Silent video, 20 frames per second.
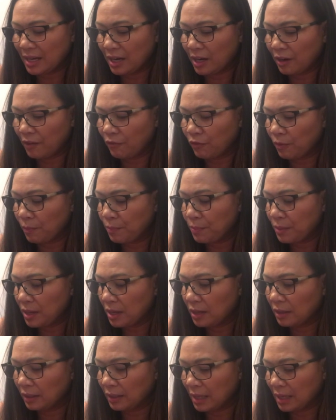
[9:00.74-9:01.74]
air for
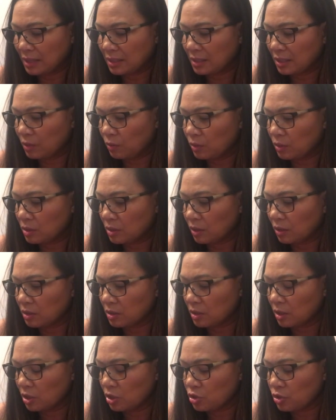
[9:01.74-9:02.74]
big lasting
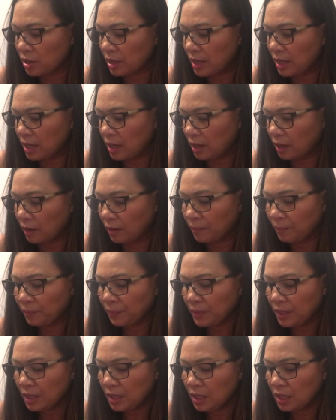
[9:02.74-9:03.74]
results on dry hair.
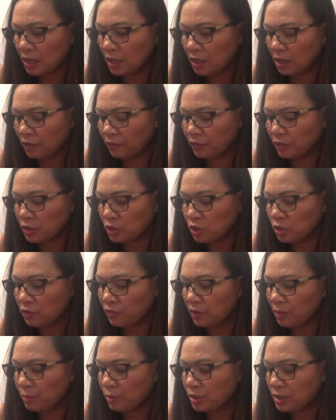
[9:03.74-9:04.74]
It offers
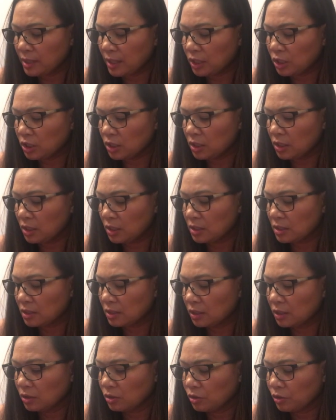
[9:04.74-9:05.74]
UV protection. It's
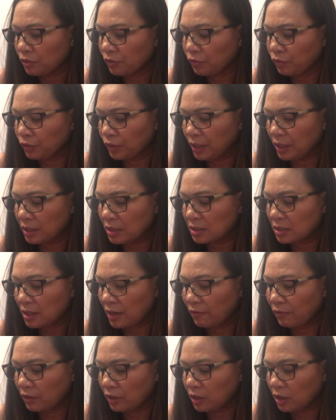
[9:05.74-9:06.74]
silicone-free and
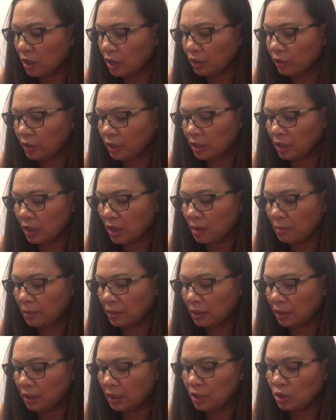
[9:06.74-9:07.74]
safe for colored and
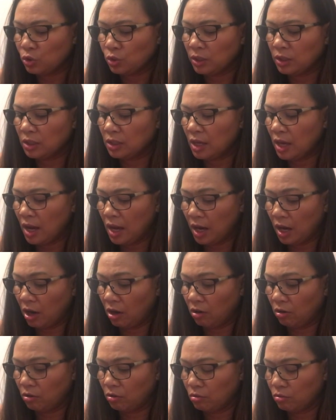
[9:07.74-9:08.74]
chemically treated
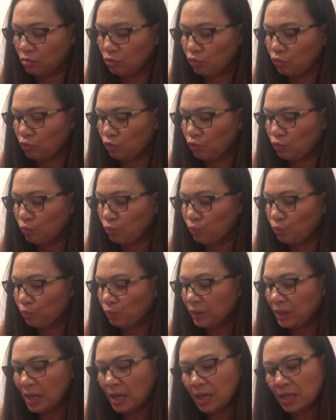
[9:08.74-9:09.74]
hair.
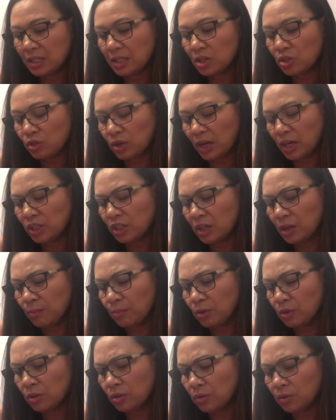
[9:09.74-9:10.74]
Is it a dry
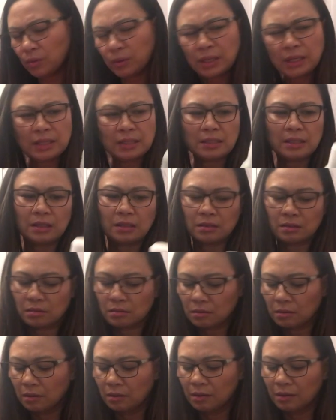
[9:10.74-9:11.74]
shampoo? What is
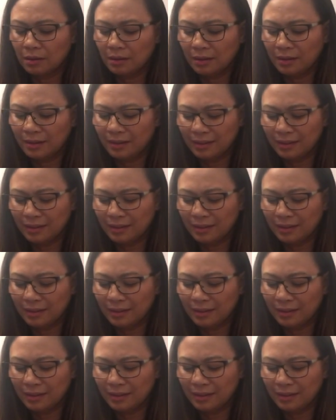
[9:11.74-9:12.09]
this? Okay,